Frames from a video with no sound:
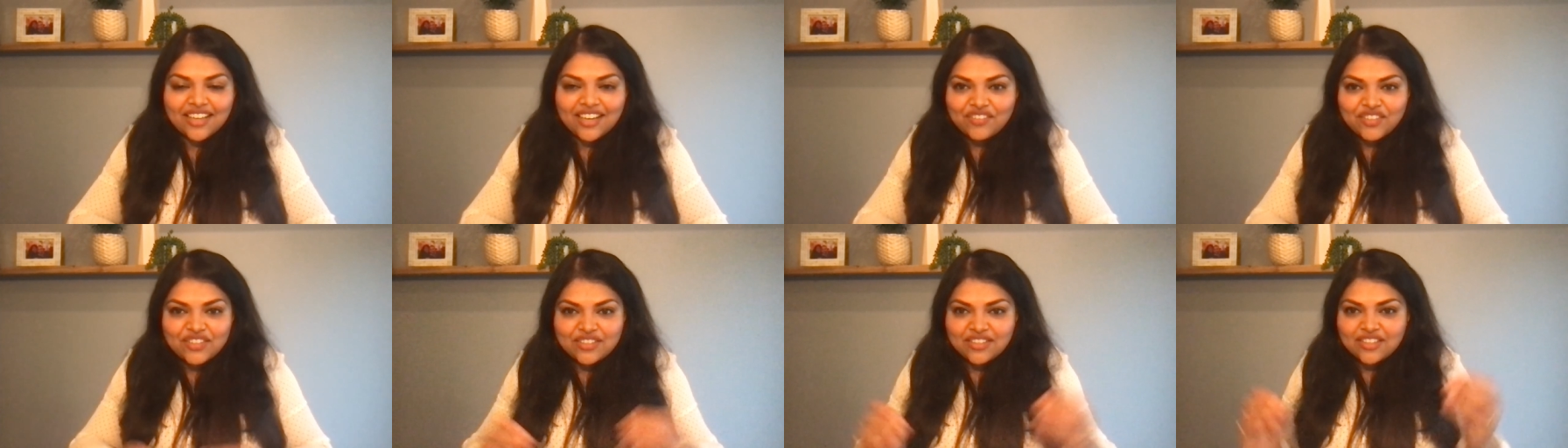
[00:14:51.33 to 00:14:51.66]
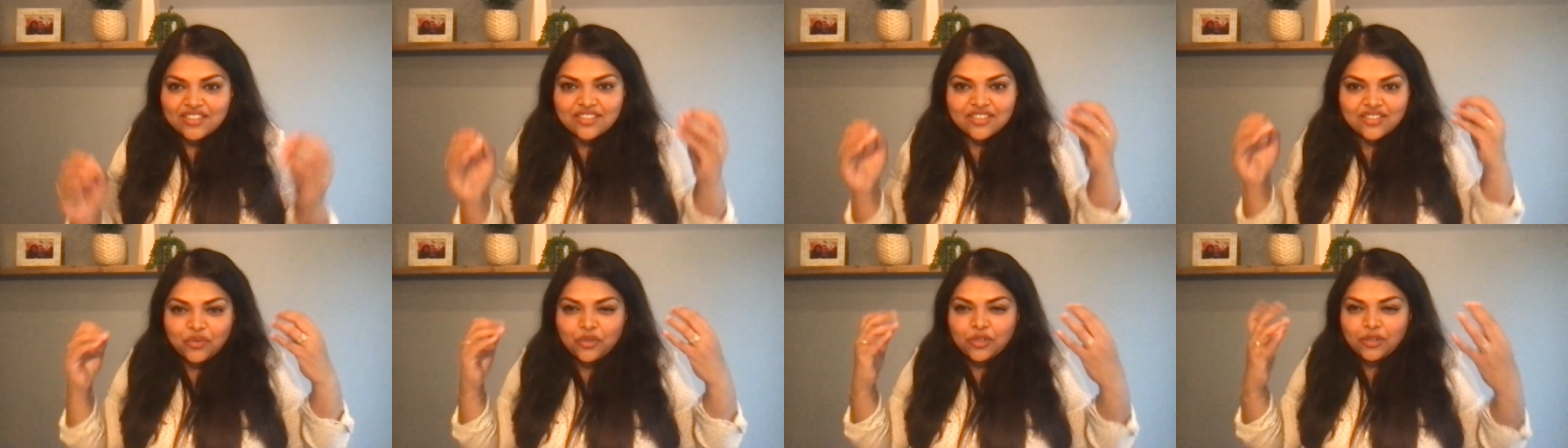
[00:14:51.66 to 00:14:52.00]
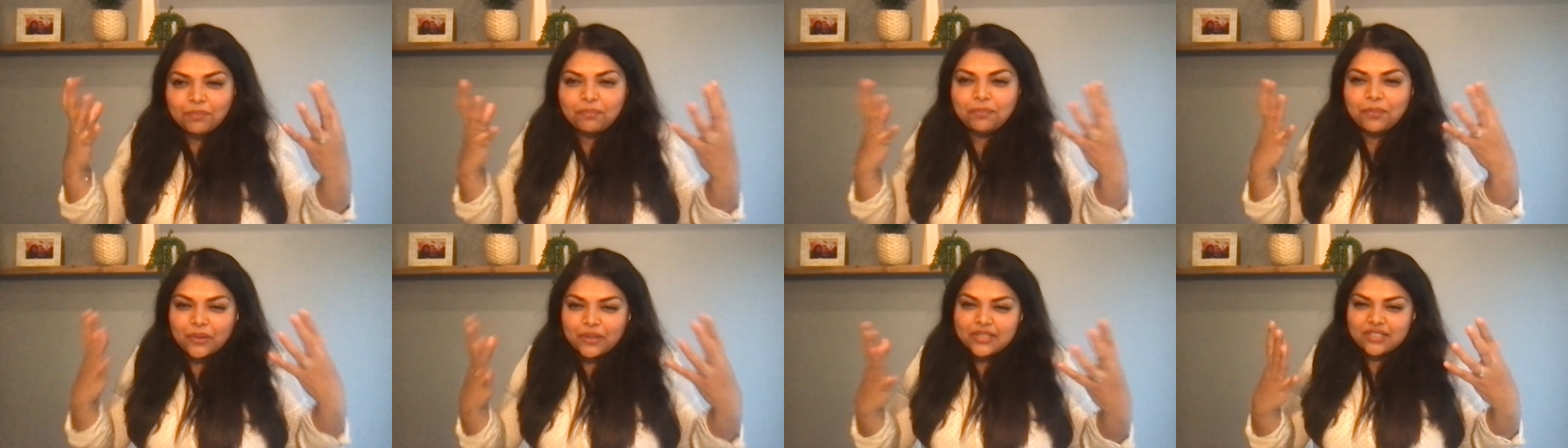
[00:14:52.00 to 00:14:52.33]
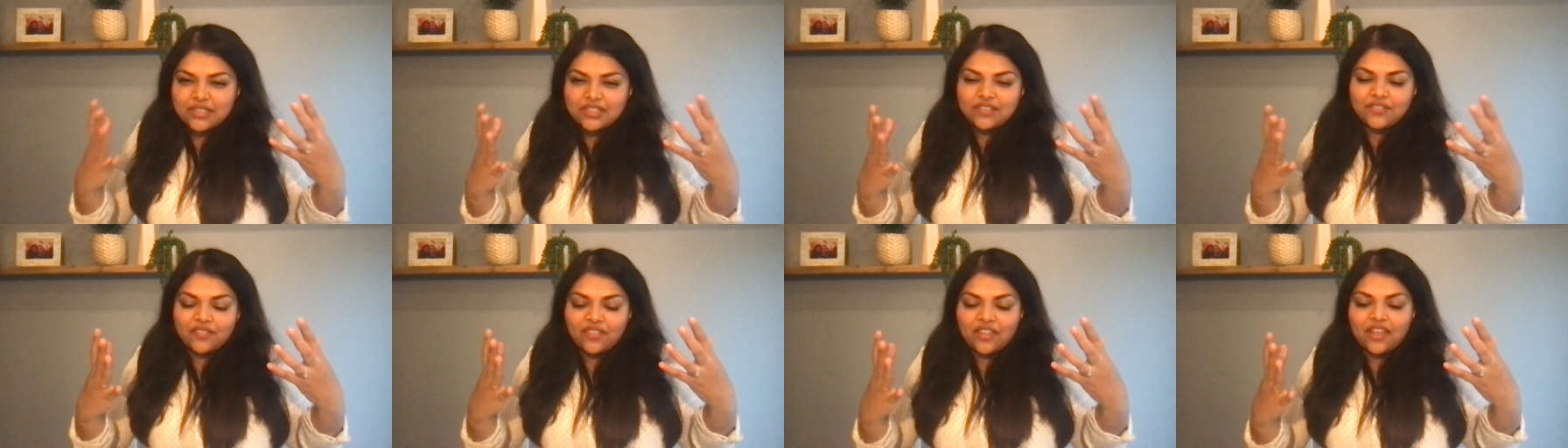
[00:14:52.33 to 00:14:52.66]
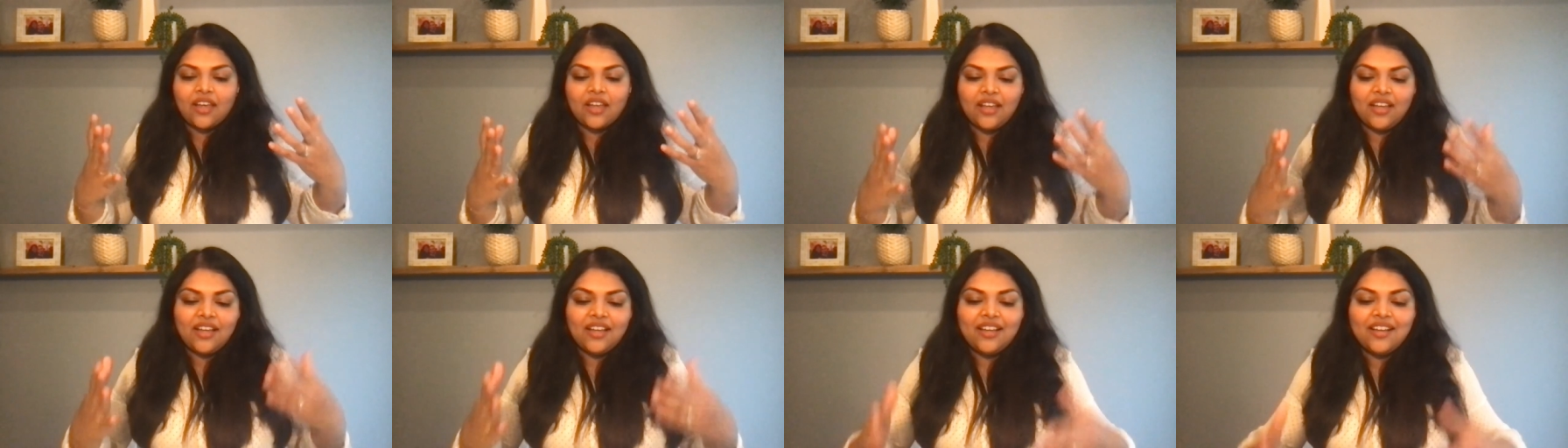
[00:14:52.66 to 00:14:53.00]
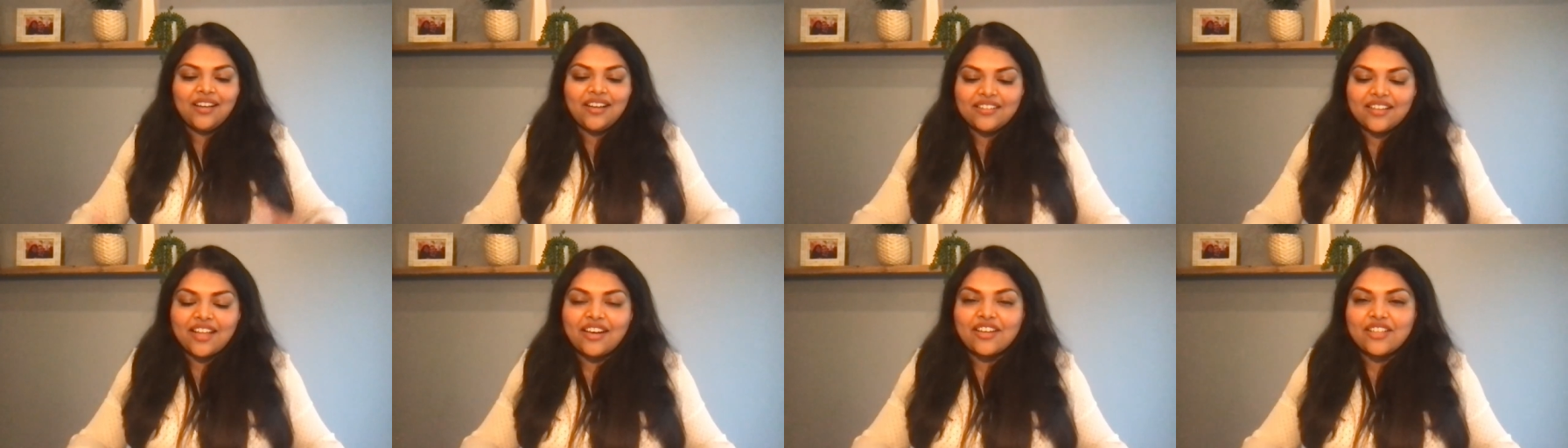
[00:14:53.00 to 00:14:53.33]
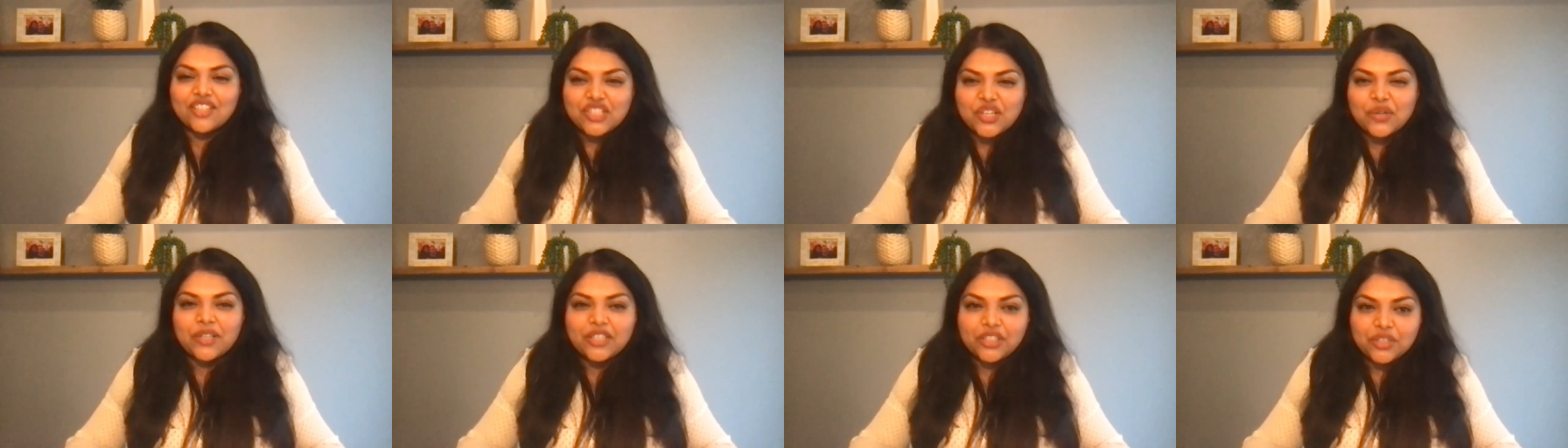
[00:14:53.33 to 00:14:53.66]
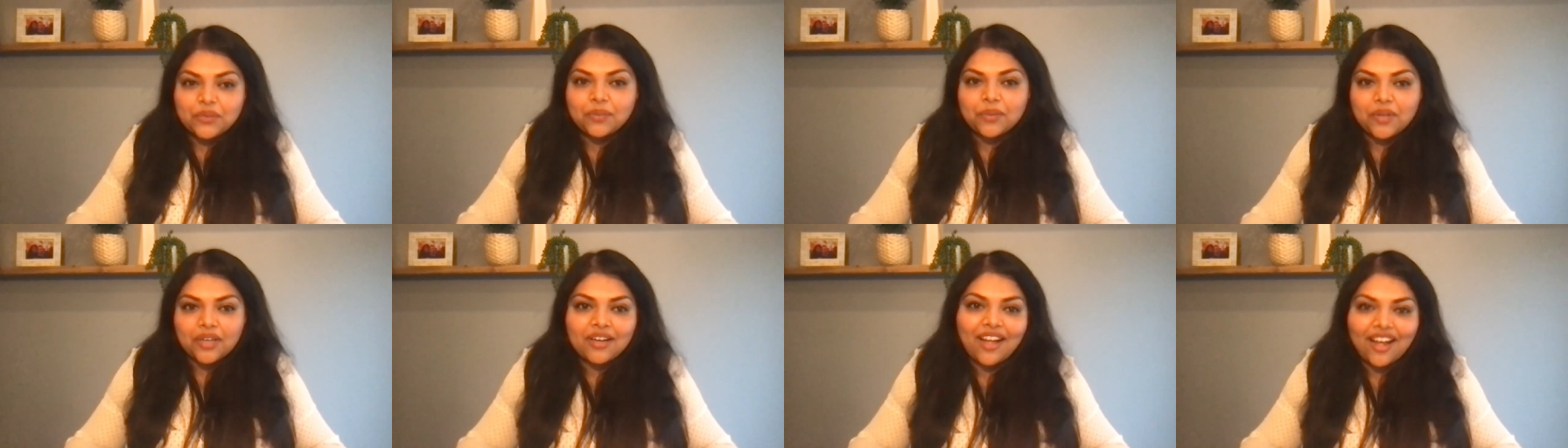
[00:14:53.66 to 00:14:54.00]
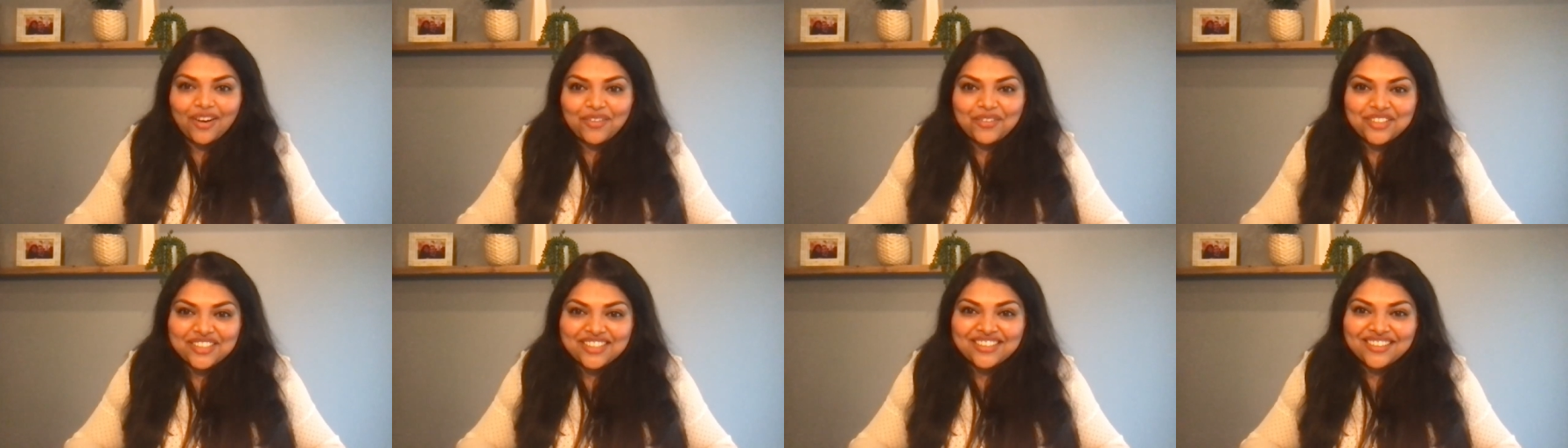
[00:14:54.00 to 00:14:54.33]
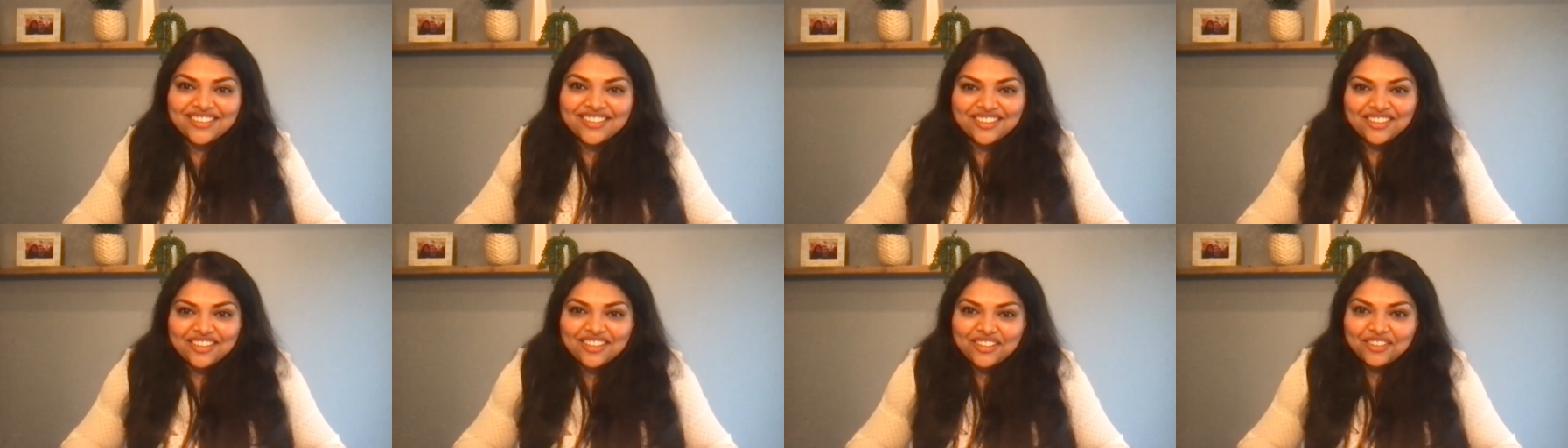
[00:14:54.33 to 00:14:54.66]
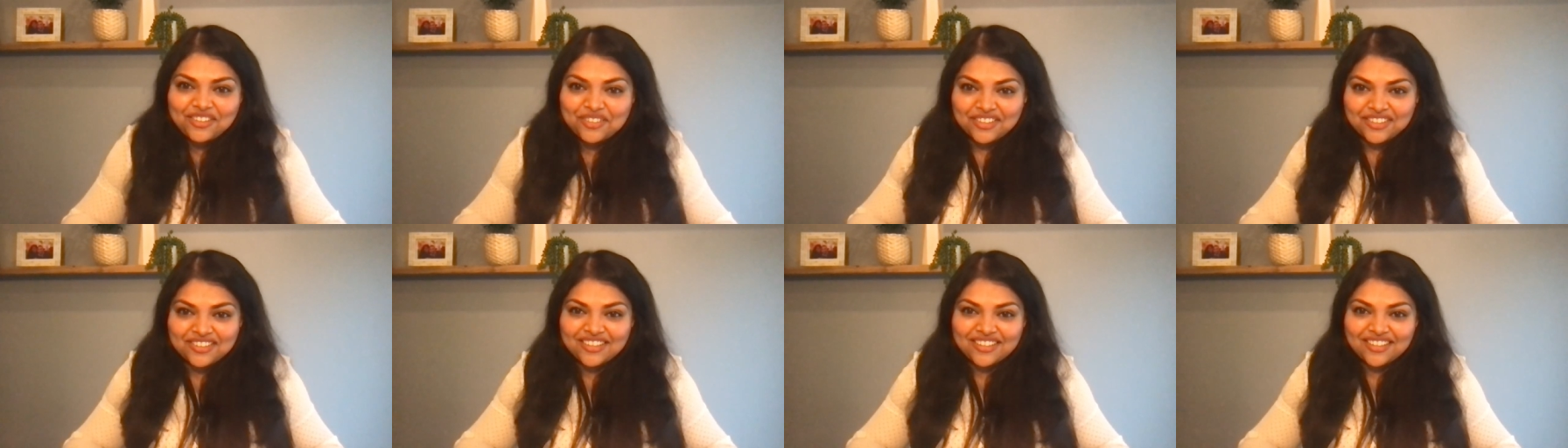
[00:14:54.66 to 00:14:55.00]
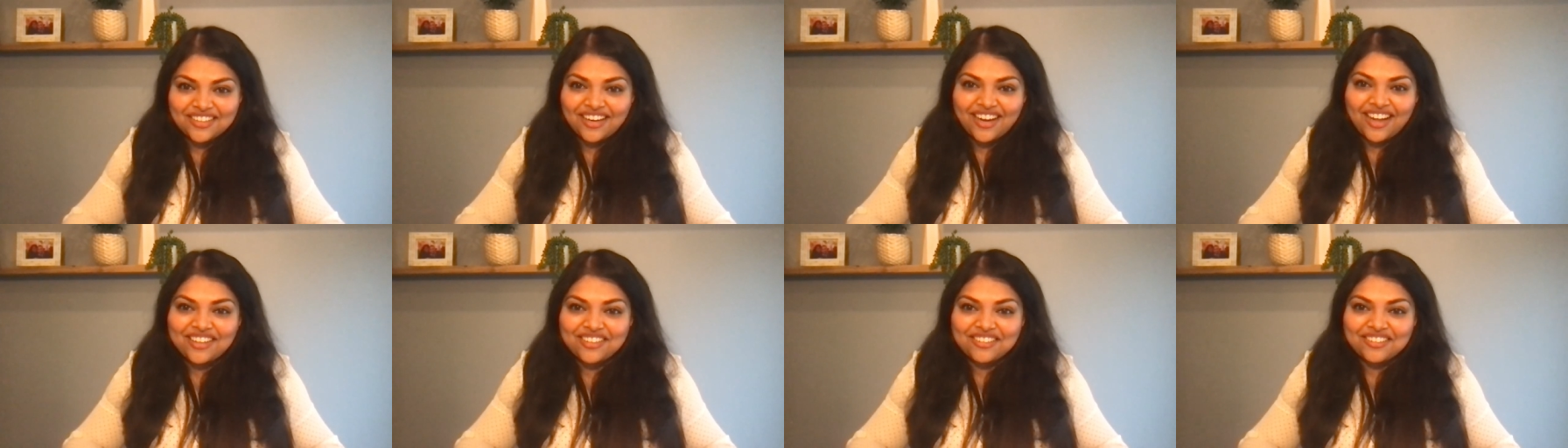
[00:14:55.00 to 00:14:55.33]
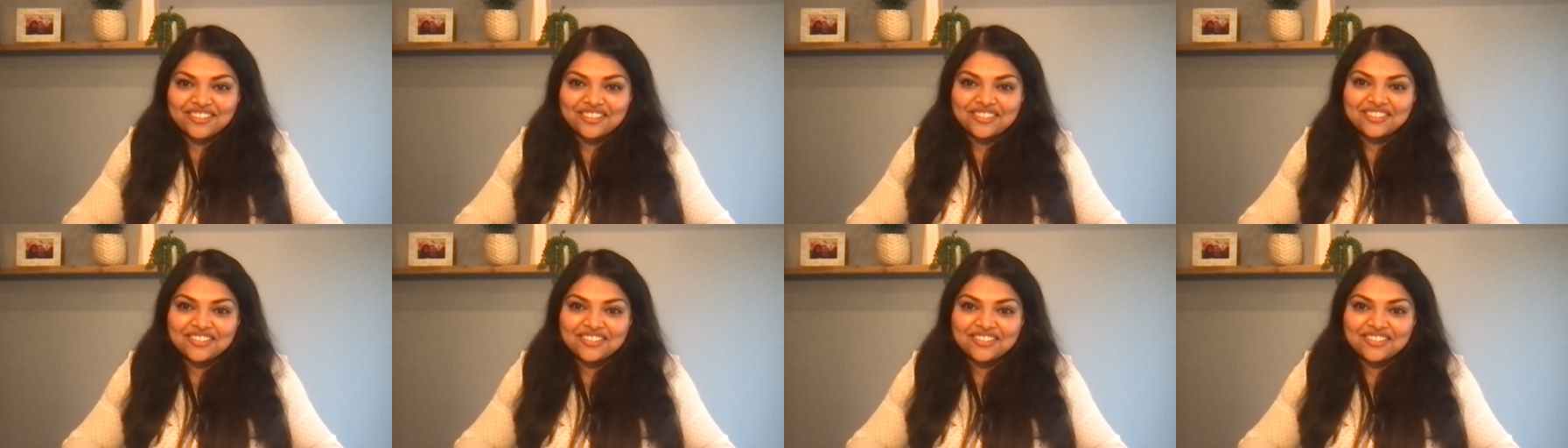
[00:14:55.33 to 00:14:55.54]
it was this whole positive thing that it's going to work out, you know. I don't know.